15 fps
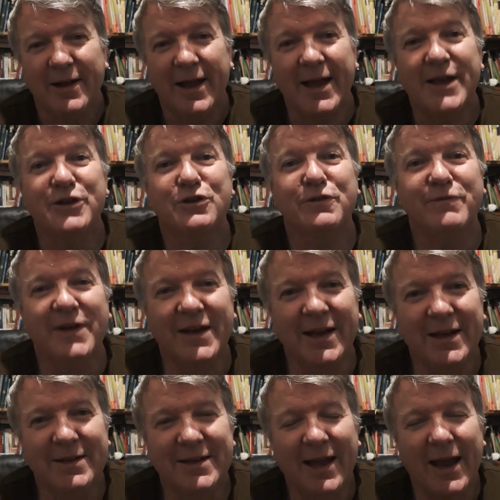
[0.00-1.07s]

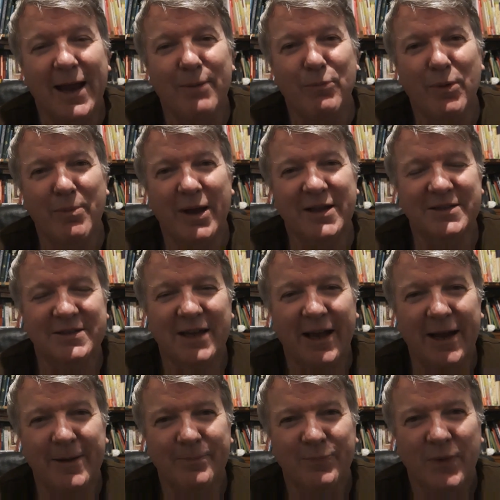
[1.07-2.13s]
intervening time, we might
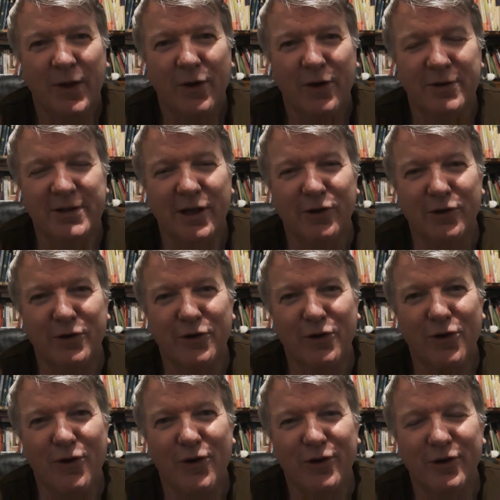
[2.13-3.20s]
say, until under
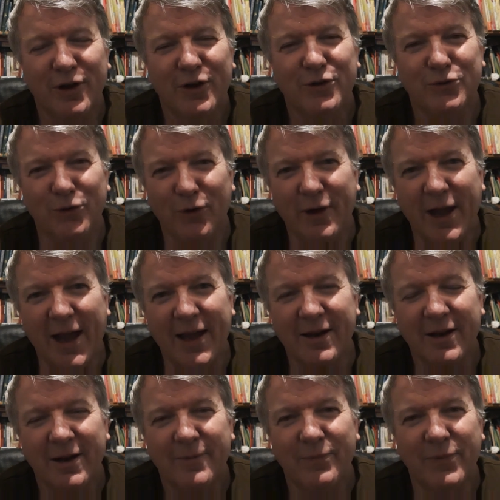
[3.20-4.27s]
God you get
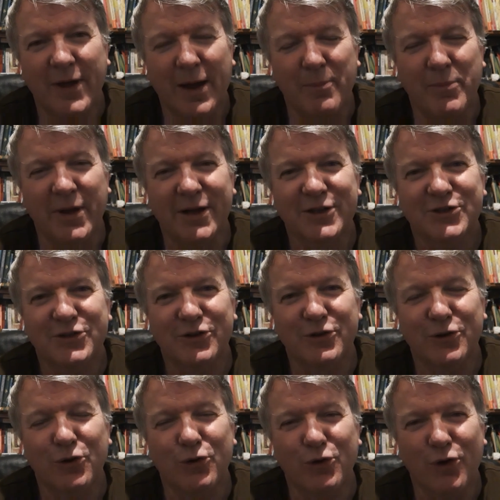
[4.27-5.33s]
that
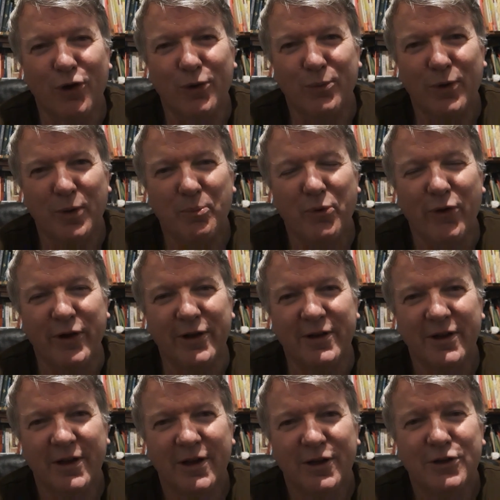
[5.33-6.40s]
minister who God will appoint
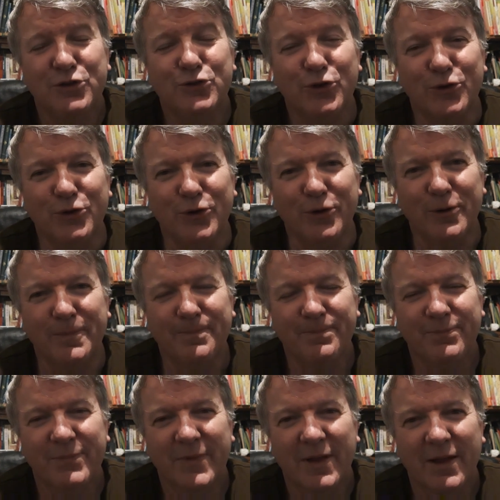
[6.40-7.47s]
to you.
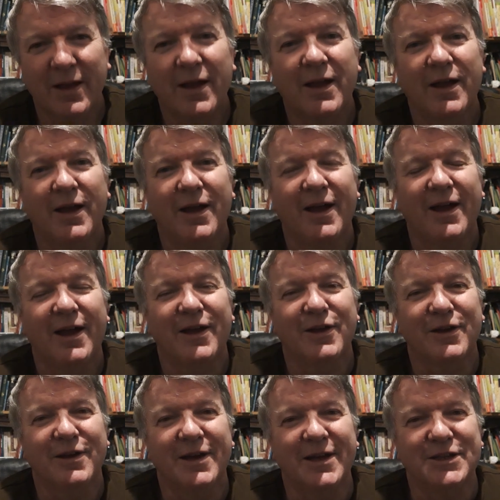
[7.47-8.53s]

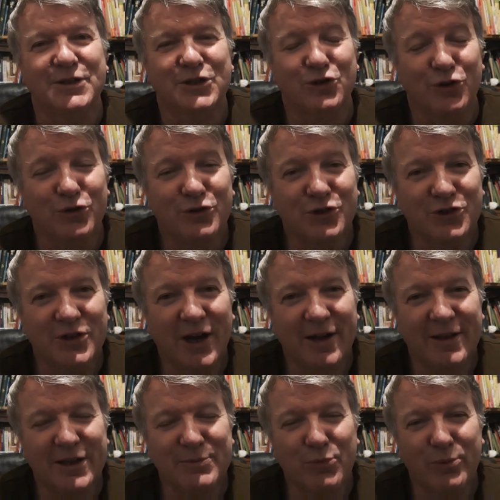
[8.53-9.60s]
It's good to share
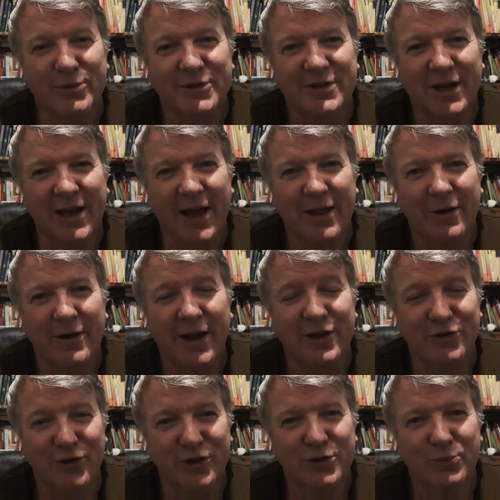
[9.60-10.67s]
these moments together. I
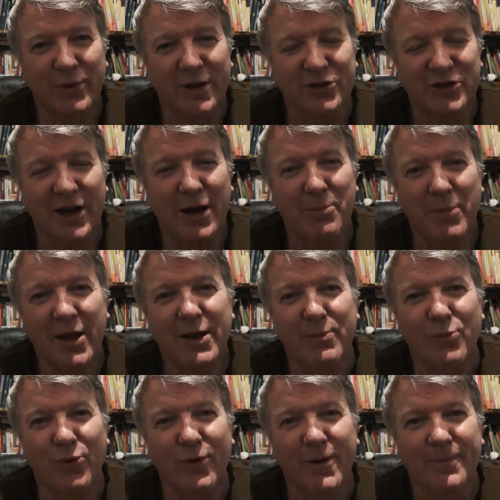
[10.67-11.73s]
trust we'll share many
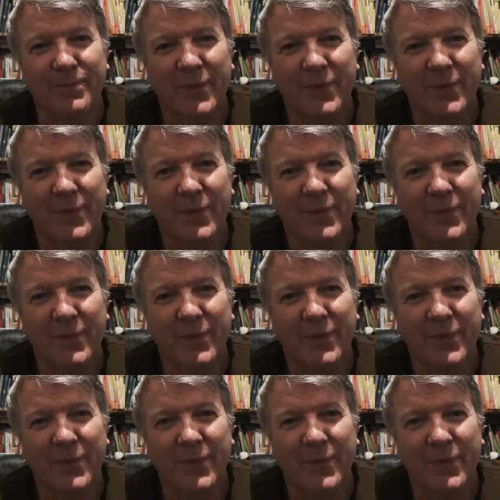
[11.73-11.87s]
more,